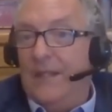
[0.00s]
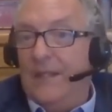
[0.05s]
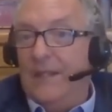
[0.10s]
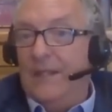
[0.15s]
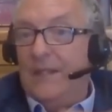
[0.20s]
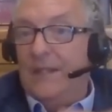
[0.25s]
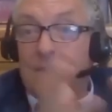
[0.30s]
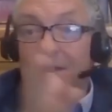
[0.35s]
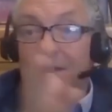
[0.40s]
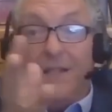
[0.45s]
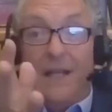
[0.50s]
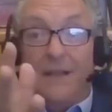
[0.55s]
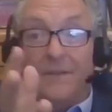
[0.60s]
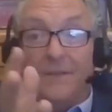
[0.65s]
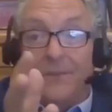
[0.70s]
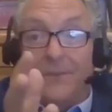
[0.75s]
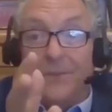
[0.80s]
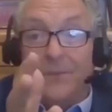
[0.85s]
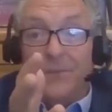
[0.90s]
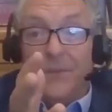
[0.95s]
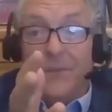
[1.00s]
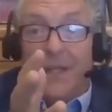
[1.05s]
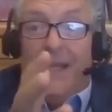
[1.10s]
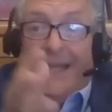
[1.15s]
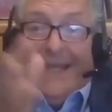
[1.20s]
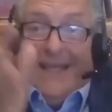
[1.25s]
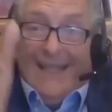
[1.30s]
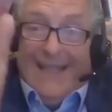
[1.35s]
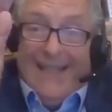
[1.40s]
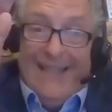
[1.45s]
That's it.
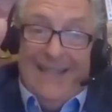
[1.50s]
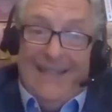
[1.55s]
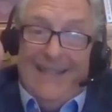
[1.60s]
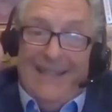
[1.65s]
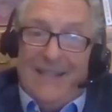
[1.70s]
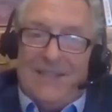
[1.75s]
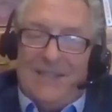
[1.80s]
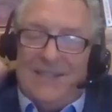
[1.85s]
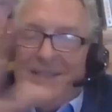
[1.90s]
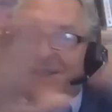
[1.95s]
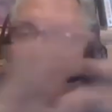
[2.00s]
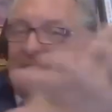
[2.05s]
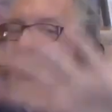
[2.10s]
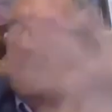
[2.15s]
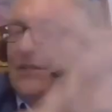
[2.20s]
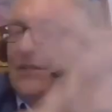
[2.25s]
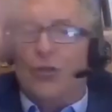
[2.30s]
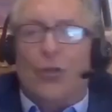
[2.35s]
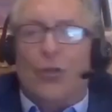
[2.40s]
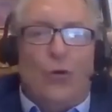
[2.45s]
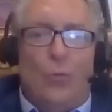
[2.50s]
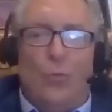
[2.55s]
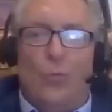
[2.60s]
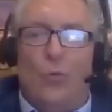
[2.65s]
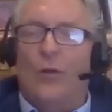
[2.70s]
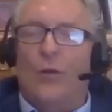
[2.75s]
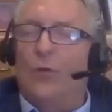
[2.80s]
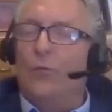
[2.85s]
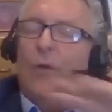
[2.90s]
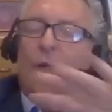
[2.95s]
In this digital
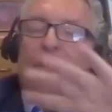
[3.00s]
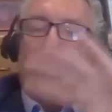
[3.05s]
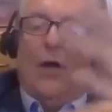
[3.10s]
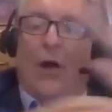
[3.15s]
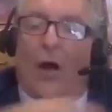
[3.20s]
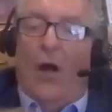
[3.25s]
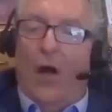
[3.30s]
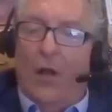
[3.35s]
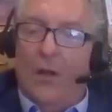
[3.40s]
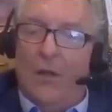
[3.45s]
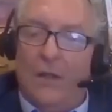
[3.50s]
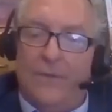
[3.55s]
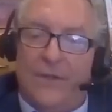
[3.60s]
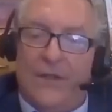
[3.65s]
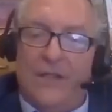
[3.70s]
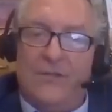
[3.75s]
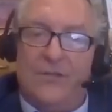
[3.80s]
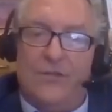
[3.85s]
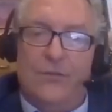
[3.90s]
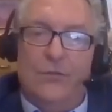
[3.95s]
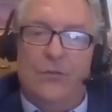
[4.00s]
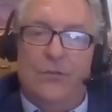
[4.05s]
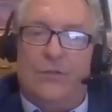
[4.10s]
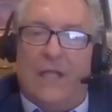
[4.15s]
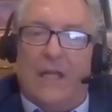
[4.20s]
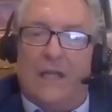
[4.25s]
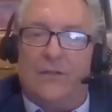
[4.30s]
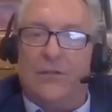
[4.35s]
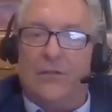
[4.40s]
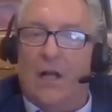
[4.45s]
world, with all of these new
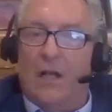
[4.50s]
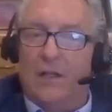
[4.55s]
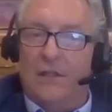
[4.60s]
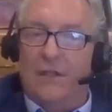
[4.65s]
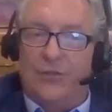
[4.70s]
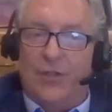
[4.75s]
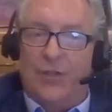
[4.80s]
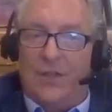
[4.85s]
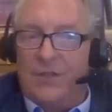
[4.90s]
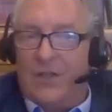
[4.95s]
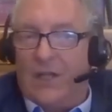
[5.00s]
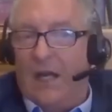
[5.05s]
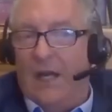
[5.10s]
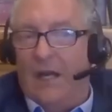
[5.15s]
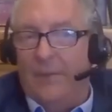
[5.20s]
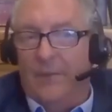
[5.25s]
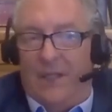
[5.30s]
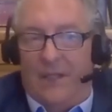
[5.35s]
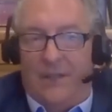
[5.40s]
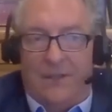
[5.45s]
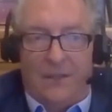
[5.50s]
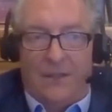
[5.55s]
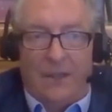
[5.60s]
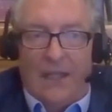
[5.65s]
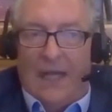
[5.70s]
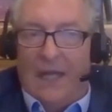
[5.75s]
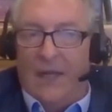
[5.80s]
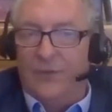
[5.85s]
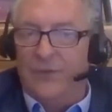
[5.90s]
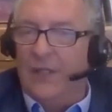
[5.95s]
technologies coming,
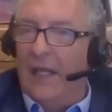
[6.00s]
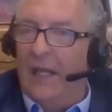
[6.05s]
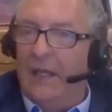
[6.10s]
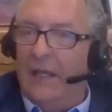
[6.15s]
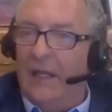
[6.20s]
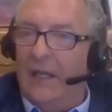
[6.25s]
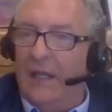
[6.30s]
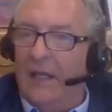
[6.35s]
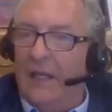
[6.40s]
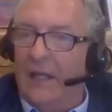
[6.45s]
cloud data